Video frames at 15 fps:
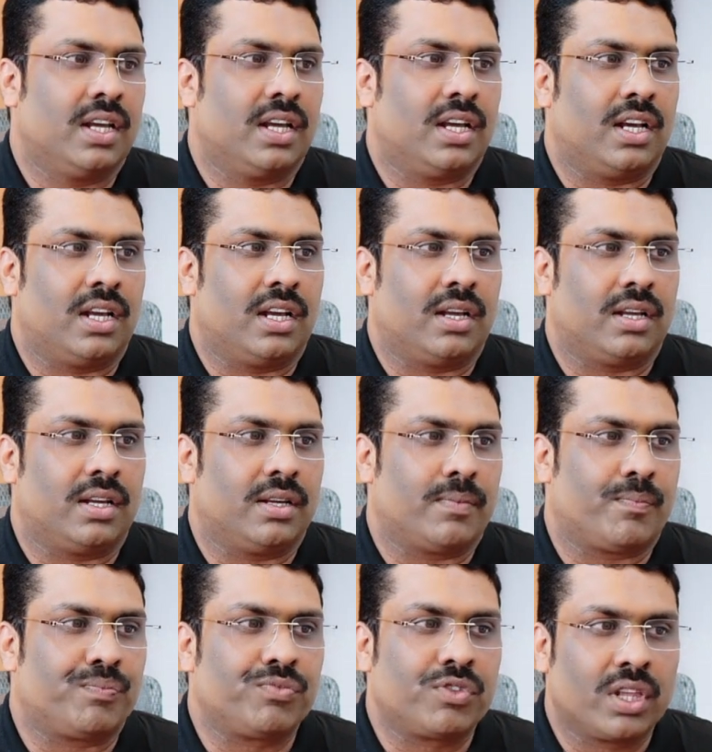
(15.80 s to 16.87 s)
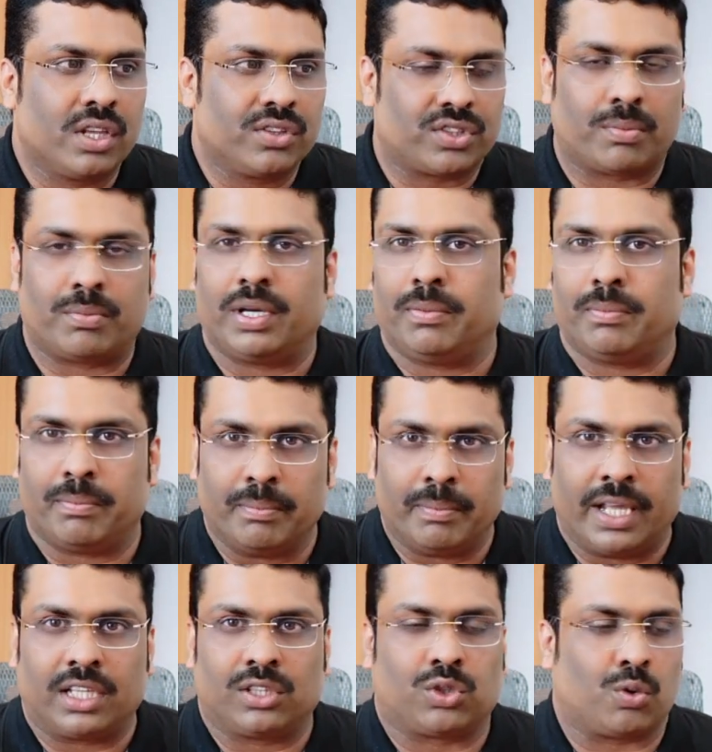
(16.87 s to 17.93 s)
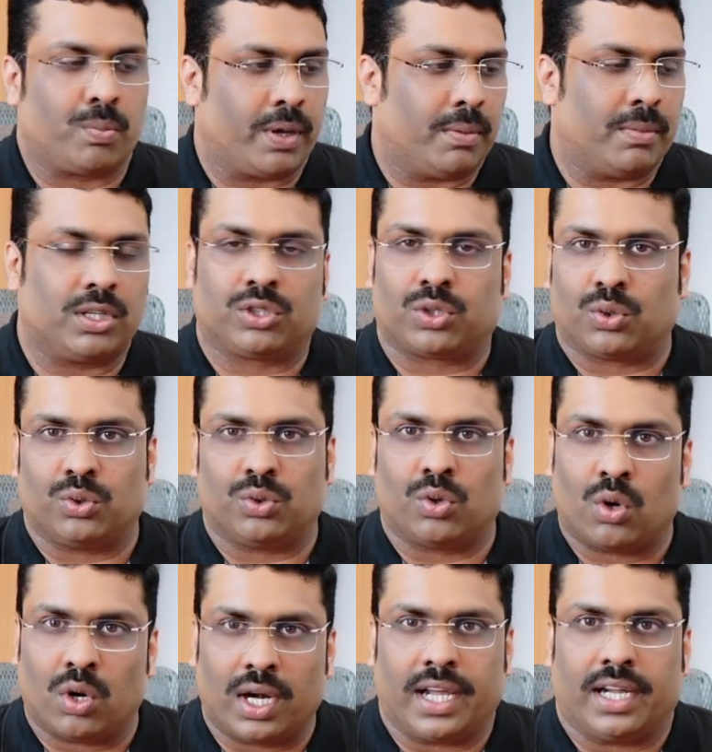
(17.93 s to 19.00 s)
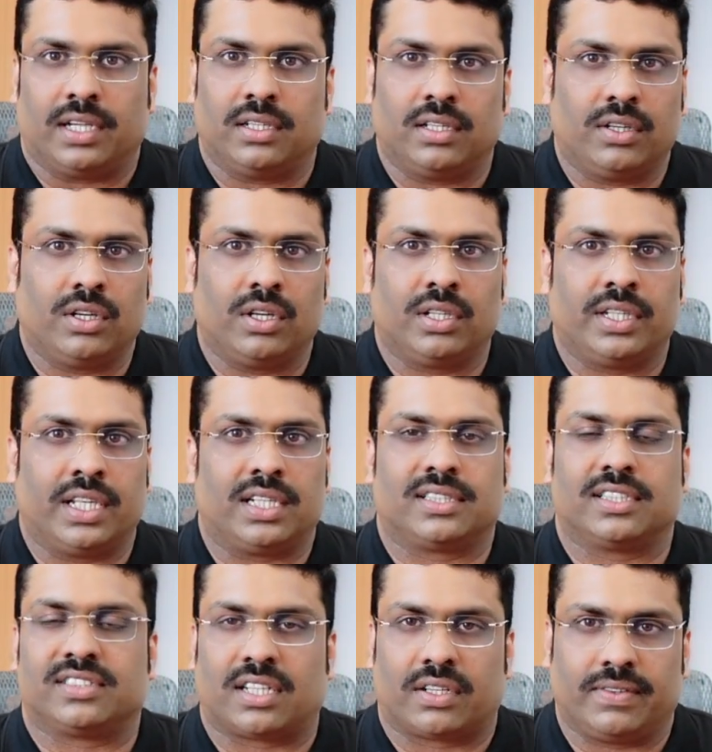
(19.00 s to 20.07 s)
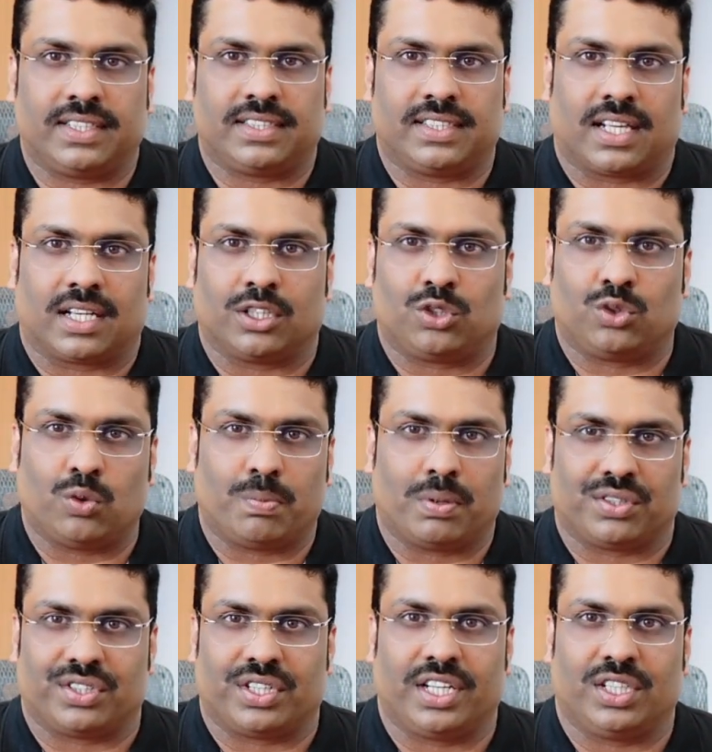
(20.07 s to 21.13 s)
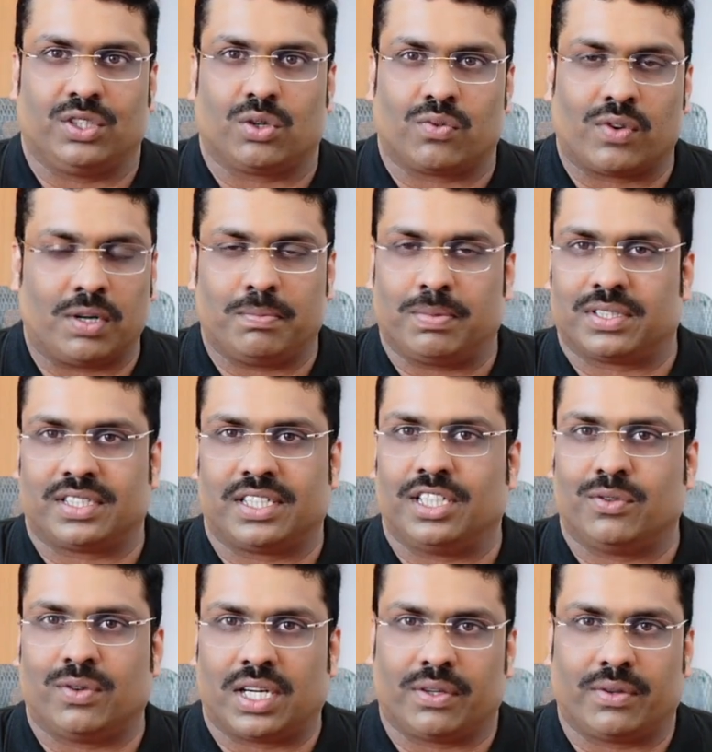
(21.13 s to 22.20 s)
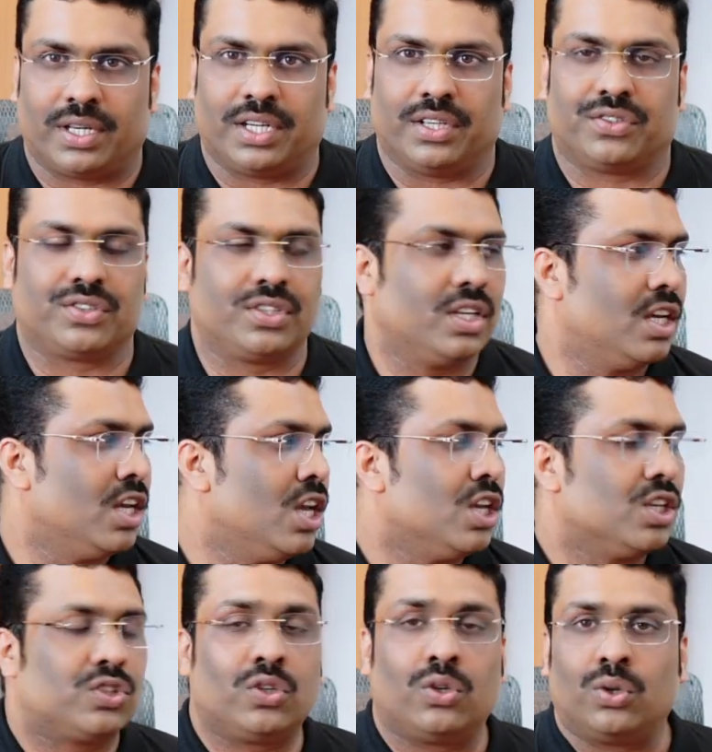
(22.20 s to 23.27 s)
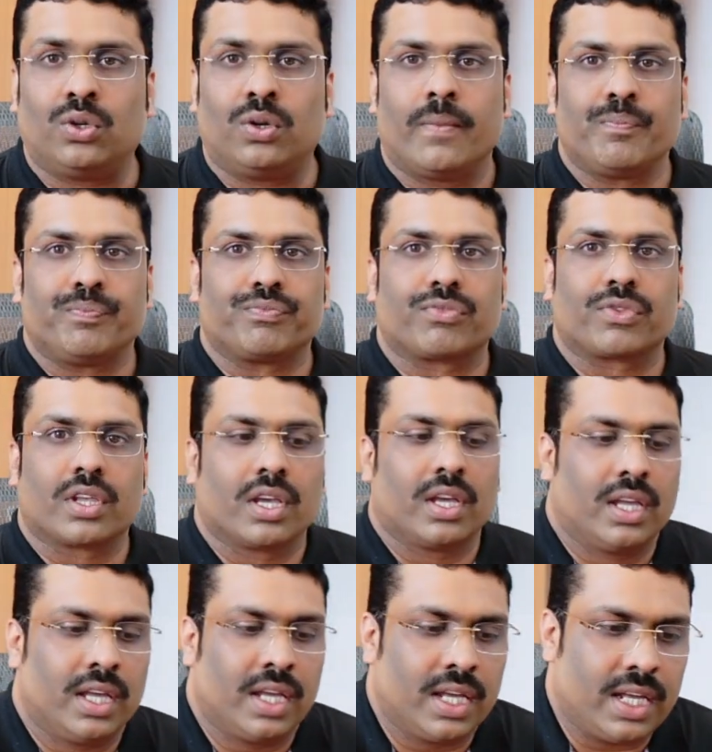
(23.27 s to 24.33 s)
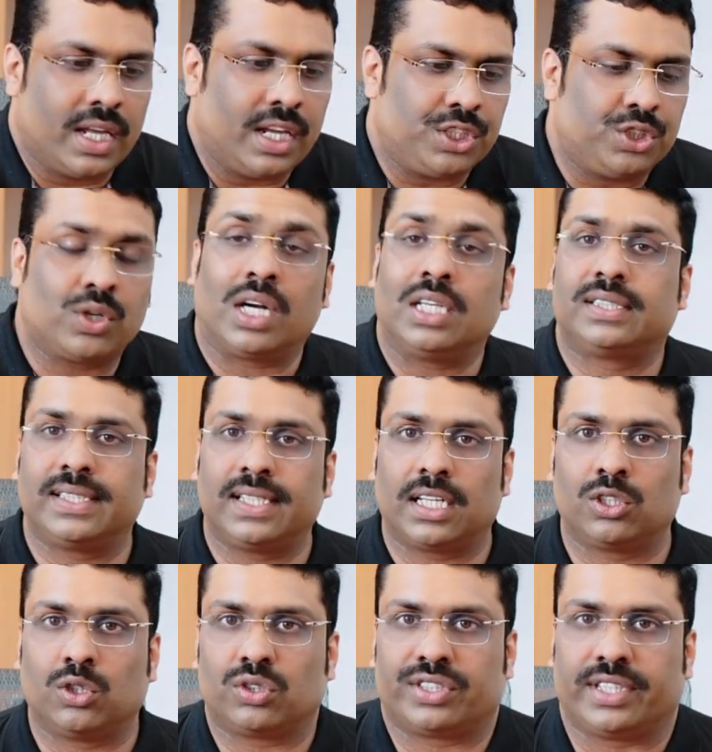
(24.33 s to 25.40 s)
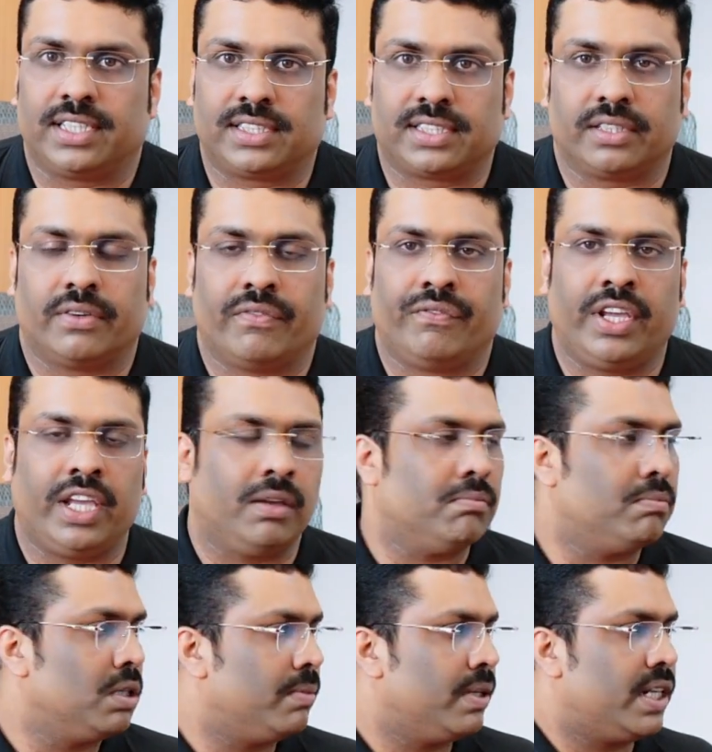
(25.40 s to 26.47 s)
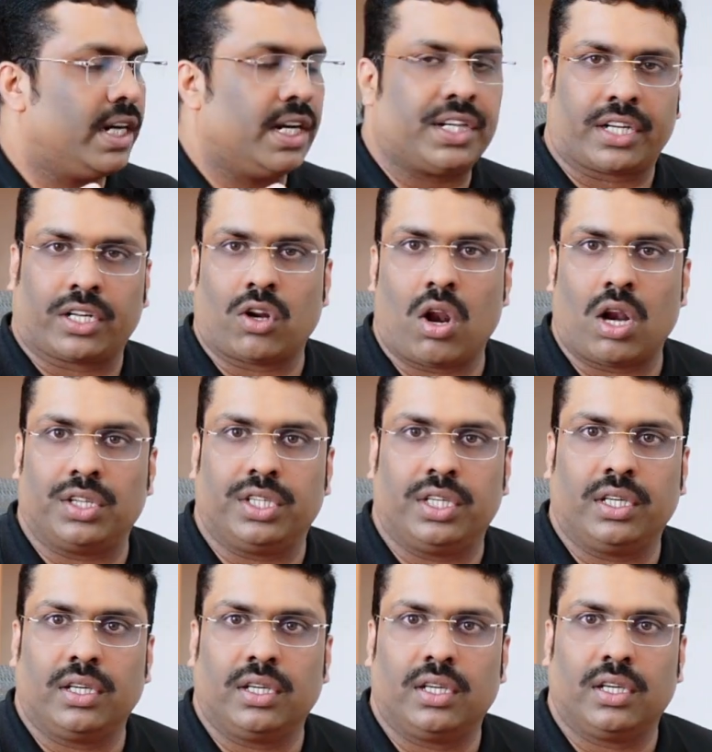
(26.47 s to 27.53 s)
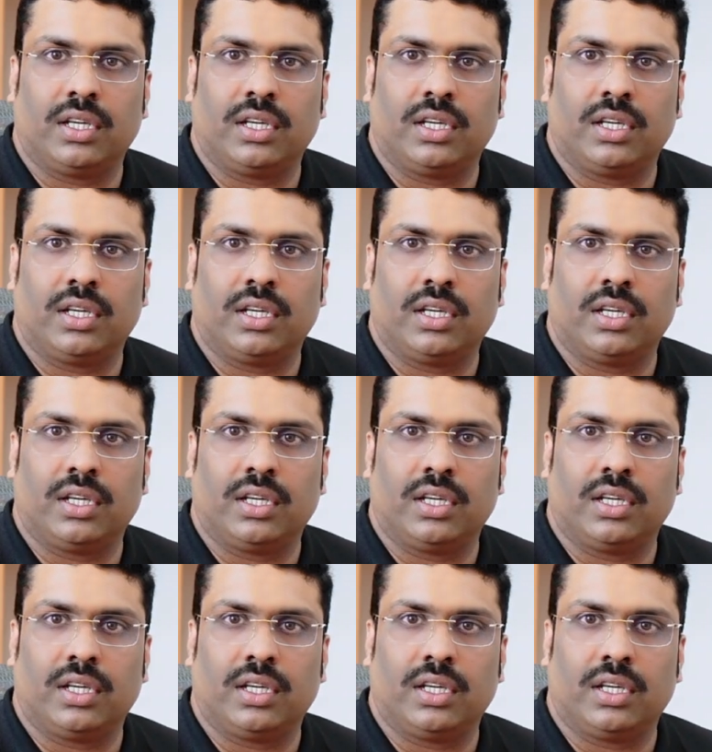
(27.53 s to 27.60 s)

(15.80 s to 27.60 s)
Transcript: uh, somebody make through payment through online, there is a service charge, two percent or one percent, whatever it is. So, uh, to consider those things, we implemented a technology.